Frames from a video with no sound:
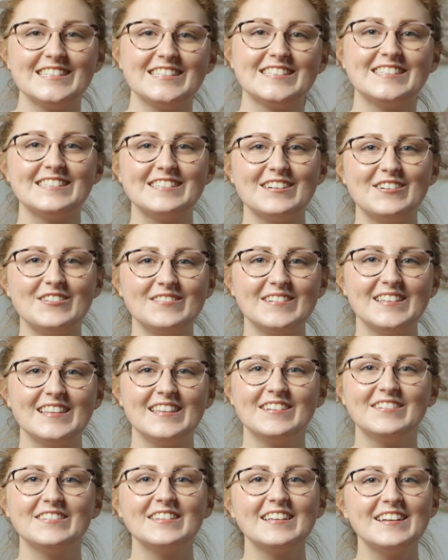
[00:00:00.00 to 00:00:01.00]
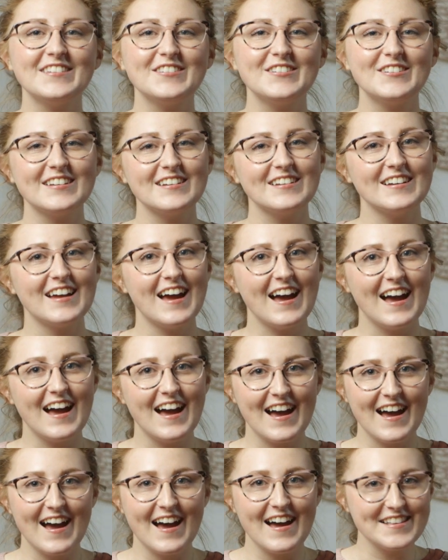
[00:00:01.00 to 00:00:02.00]
So the only other
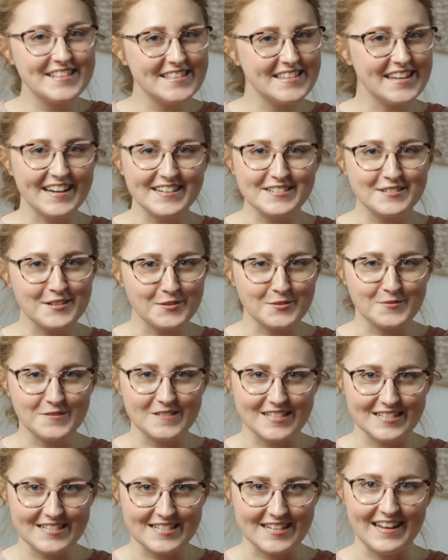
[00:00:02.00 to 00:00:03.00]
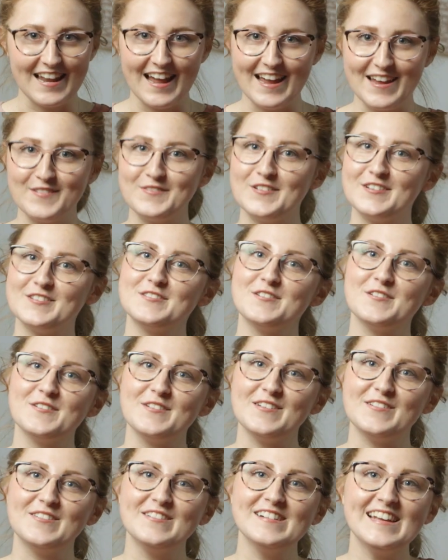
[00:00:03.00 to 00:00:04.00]
stash acquisition I have to show
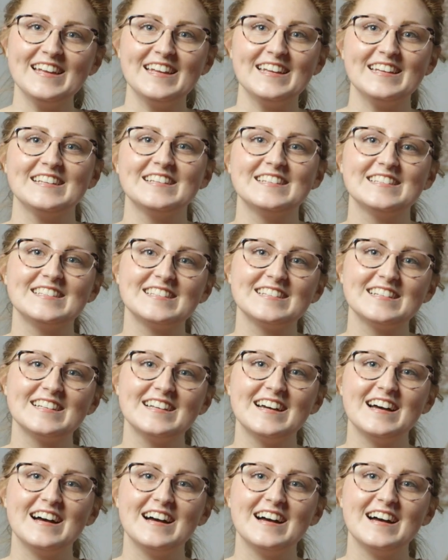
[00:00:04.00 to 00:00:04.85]
you is